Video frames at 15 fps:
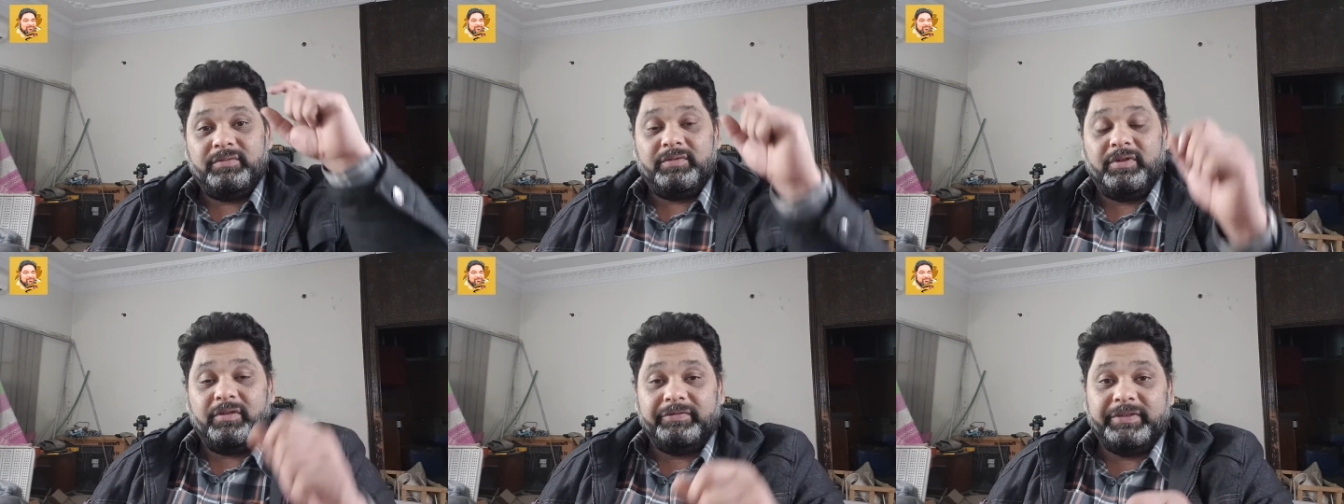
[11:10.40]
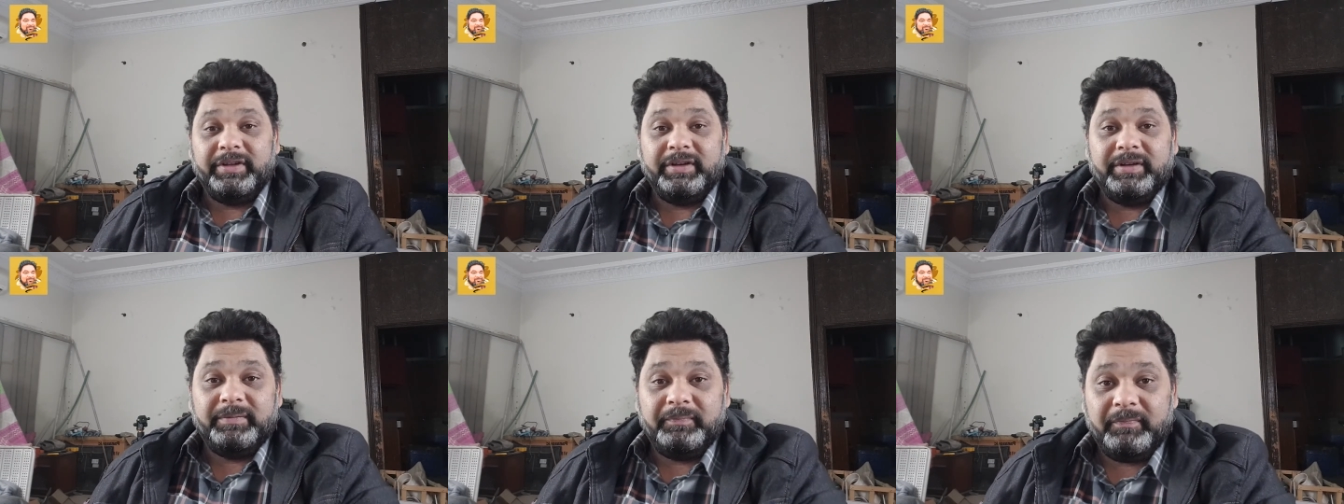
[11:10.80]
of
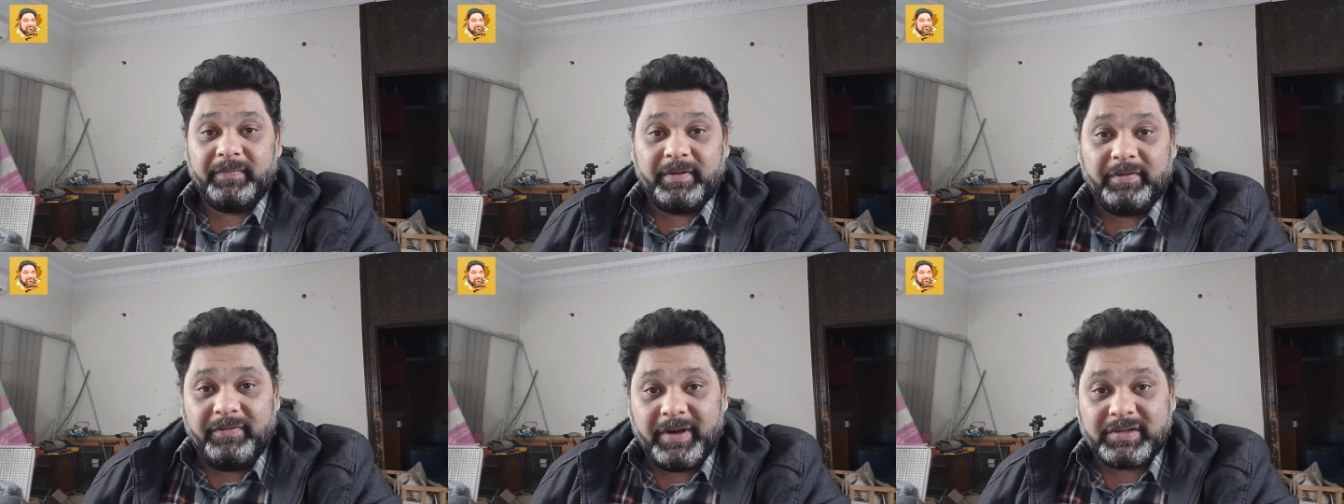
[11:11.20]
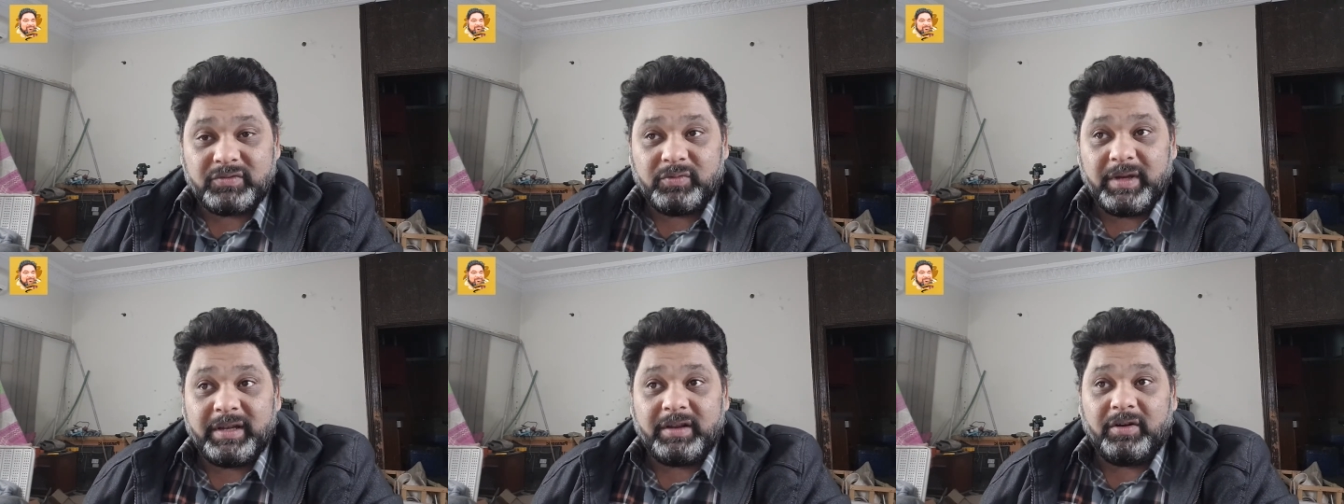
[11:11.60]
the first
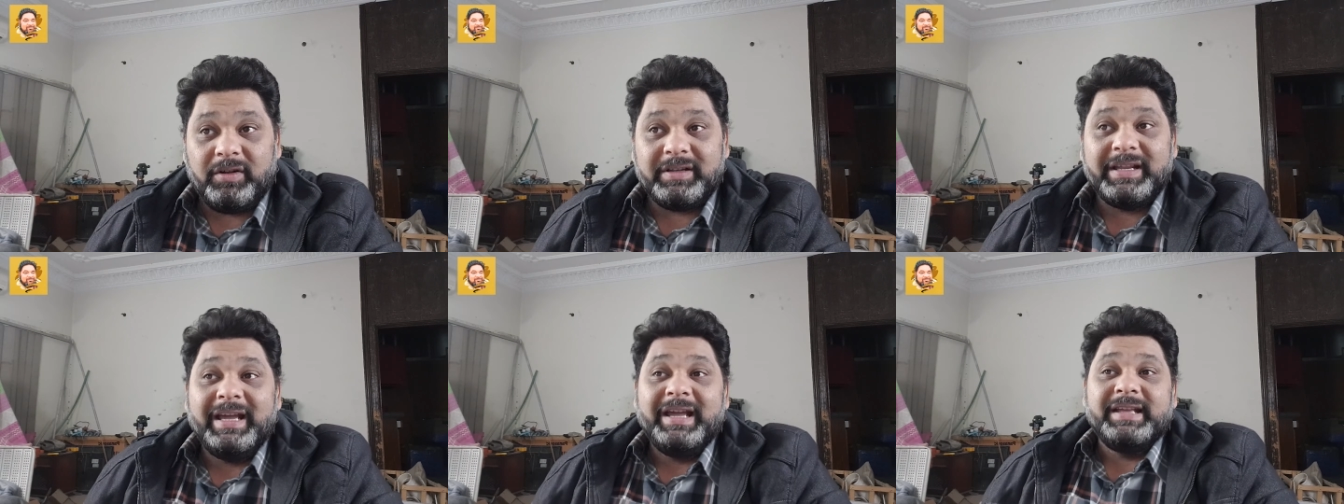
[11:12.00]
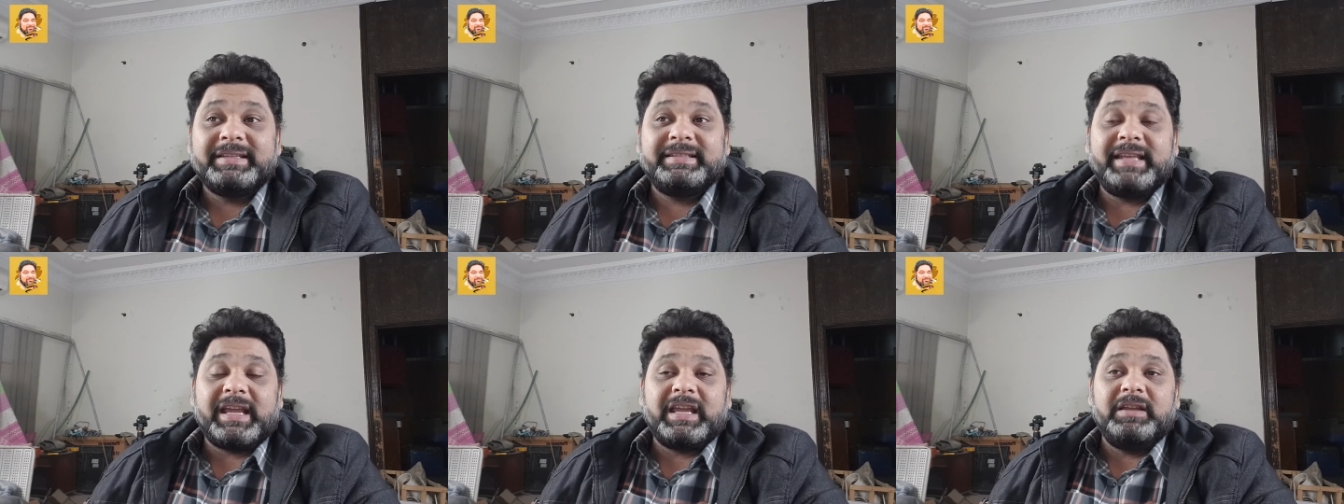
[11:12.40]
one, called
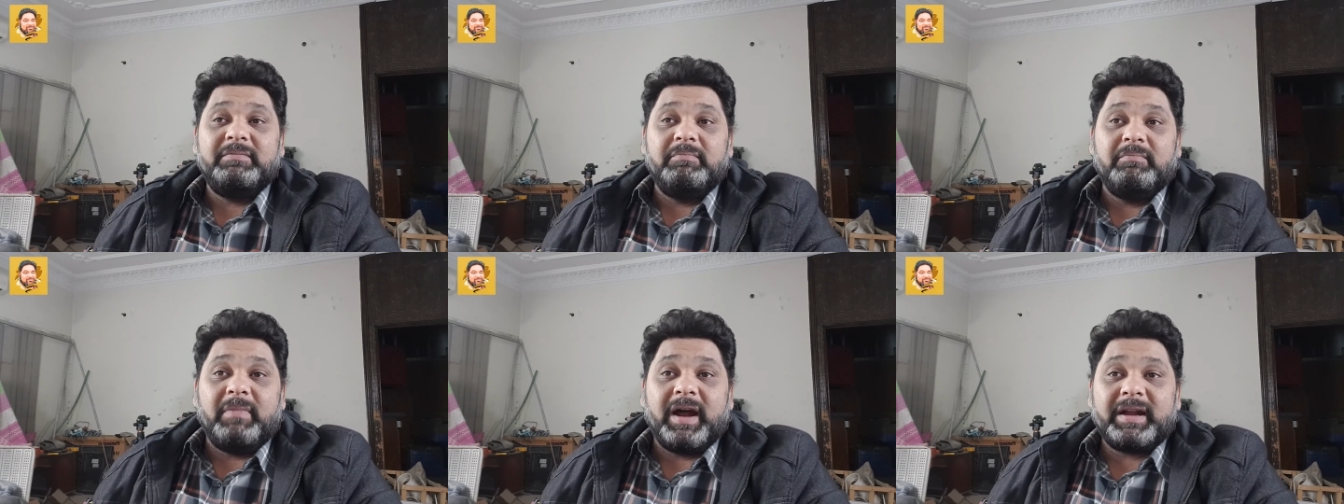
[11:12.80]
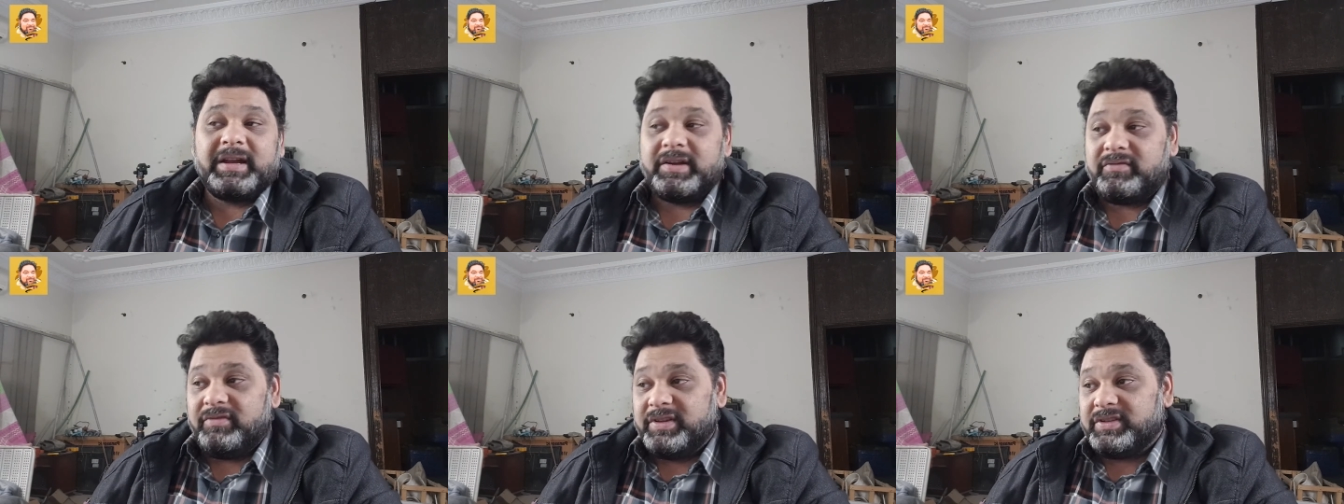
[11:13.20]
second
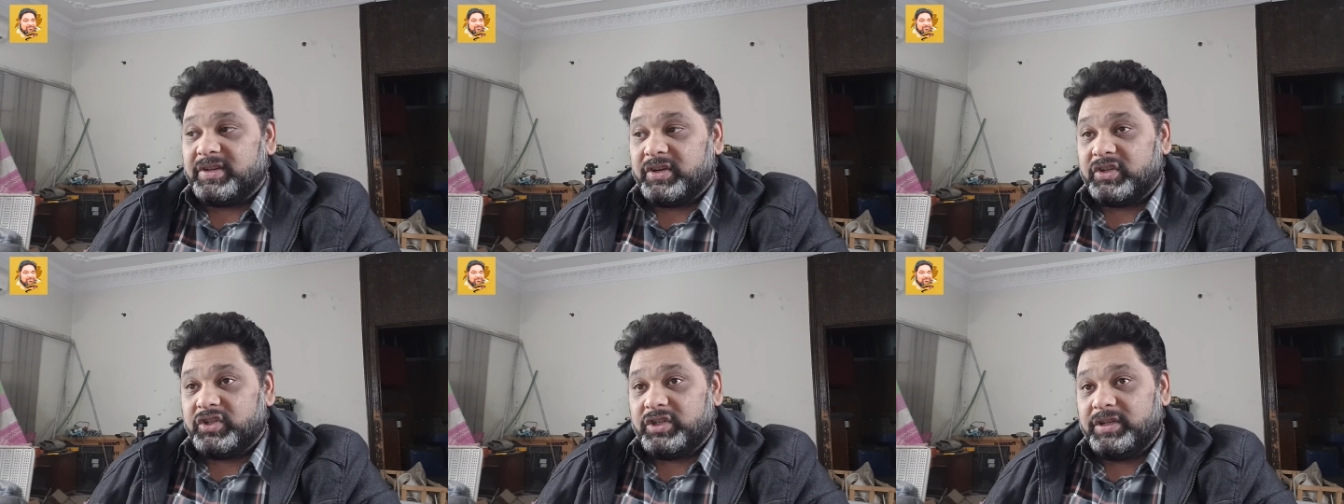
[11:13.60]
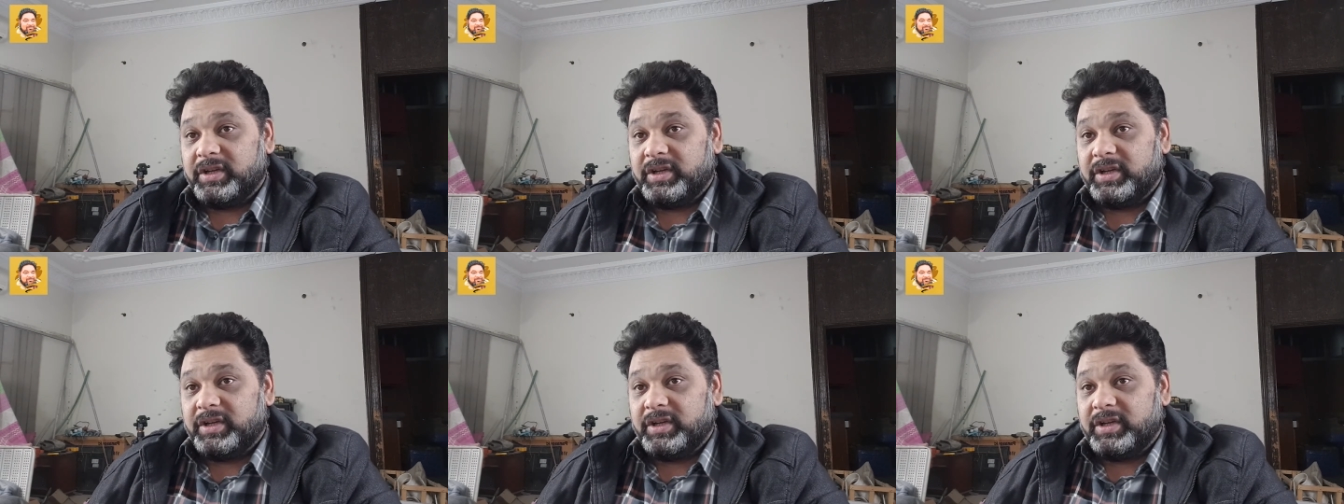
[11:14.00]
market research.